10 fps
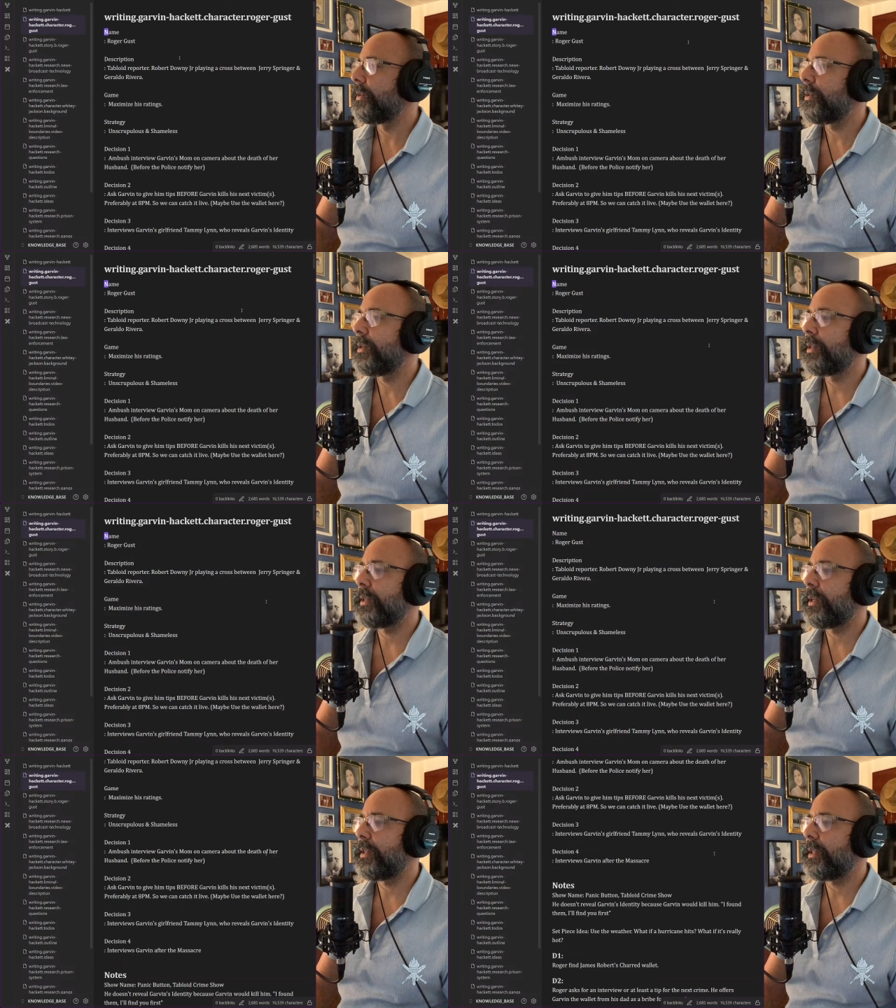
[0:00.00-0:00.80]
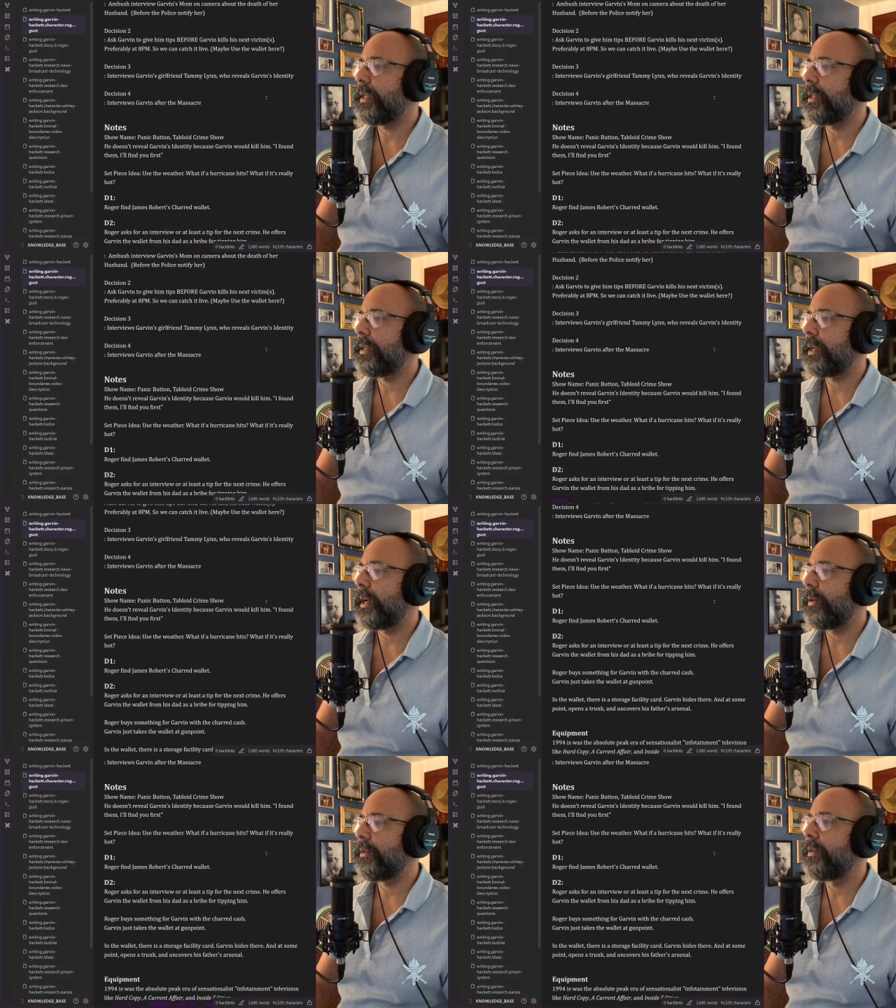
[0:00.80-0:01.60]
Just to clean it
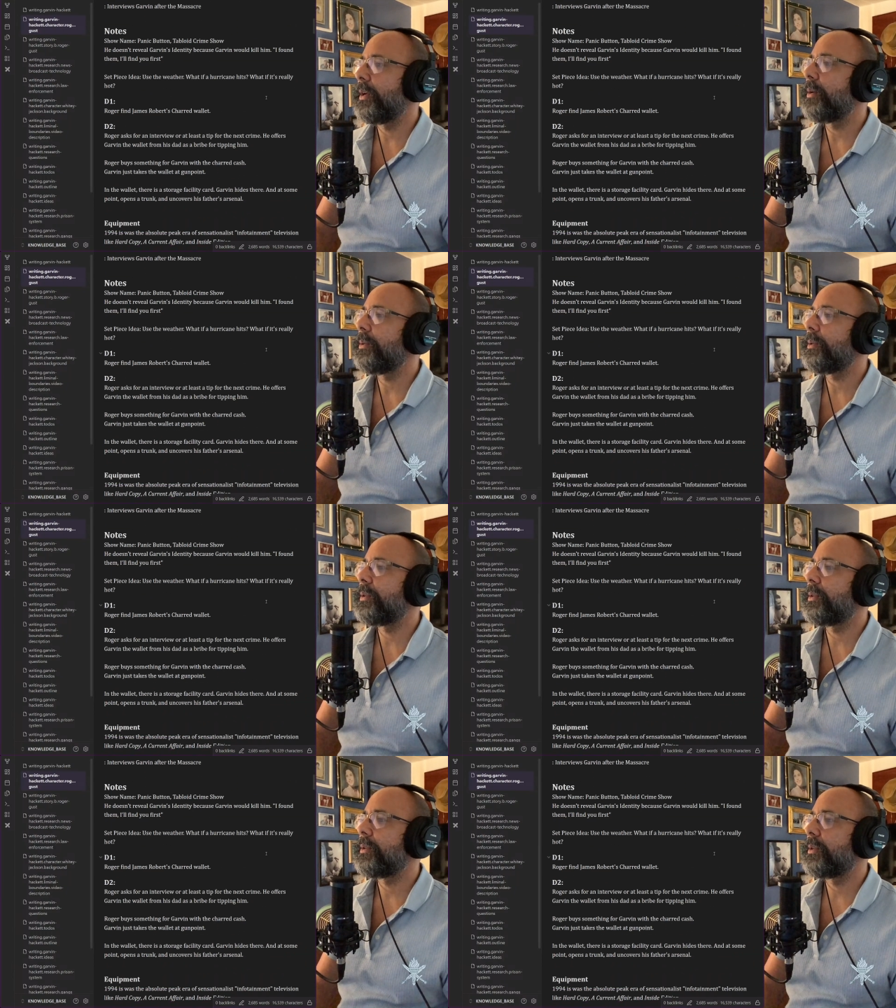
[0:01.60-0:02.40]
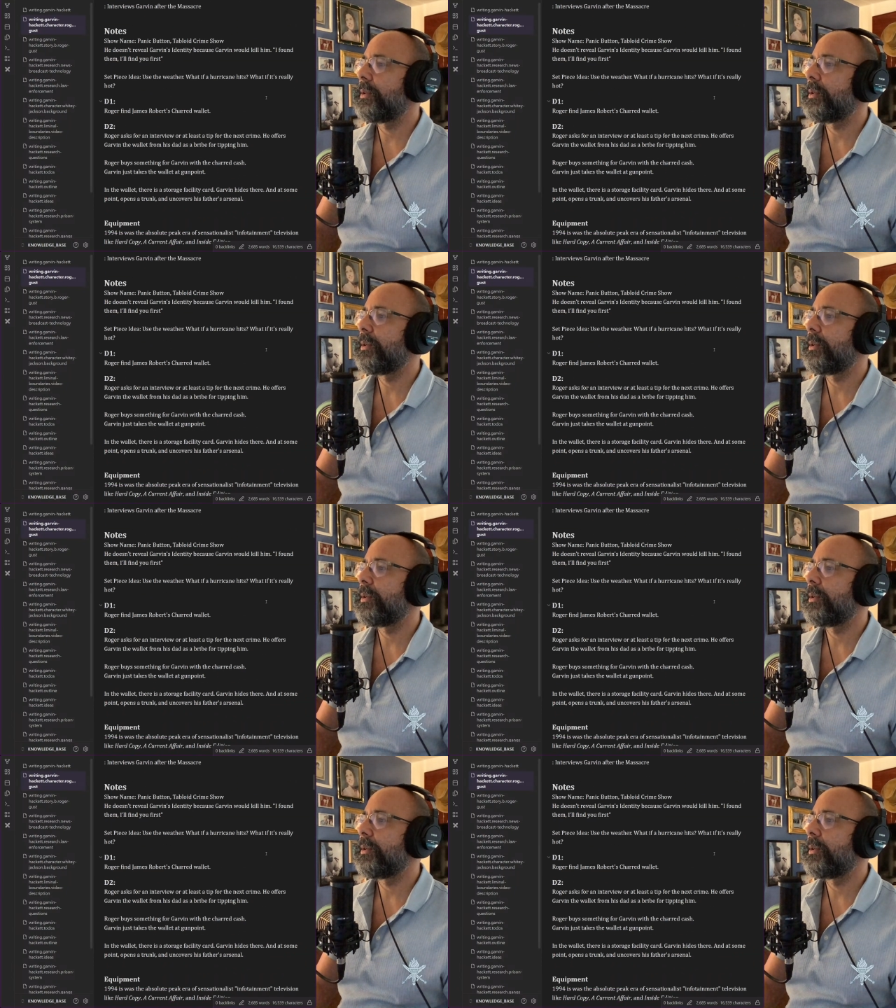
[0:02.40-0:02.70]
out. Notes.